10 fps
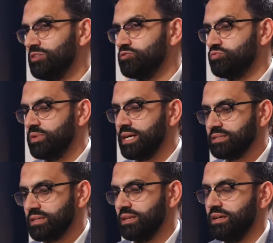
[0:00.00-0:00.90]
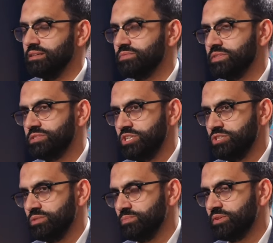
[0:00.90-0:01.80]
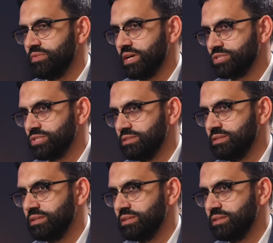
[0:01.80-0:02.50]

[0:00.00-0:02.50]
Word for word: Radicalise the teaching profession.